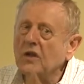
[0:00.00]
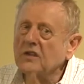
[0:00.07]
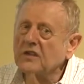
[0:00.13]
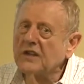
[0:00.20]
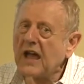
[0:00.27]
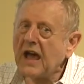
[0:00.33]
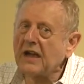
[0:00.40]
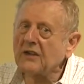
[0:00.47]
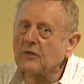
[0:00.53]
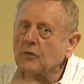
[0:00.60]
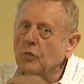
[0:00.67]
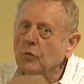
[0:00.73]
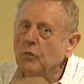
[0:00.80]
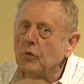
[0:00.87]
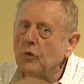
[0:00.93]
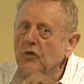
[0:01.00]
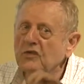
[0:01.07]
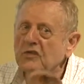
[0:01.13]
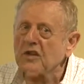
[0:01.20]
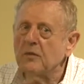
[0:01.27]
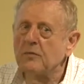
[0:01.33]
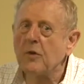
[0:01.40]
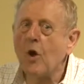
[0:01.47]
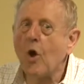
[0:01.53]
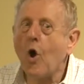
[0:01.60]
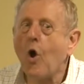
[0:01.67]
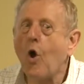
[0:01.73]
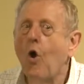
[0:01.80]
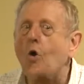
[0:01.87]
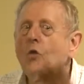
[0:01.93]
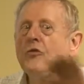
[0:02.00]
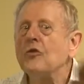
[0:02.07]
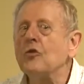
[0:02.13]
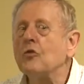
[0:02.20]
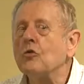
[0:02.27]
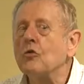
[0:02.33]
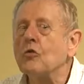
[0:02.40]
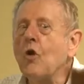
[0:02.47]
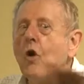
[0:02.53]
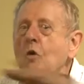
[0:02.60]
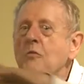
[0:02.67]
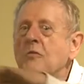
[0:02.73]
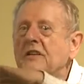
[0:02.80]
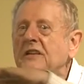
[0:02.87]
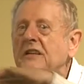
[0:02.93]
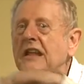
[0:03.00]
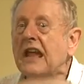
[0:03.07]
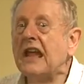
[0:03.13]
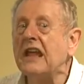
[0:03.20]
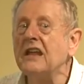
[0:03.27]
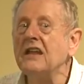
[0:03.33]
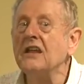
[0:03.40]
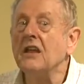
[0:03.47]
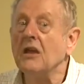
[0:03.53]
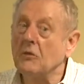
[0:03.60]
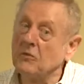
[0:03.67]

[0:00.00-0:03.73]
started to worship on the Roman day,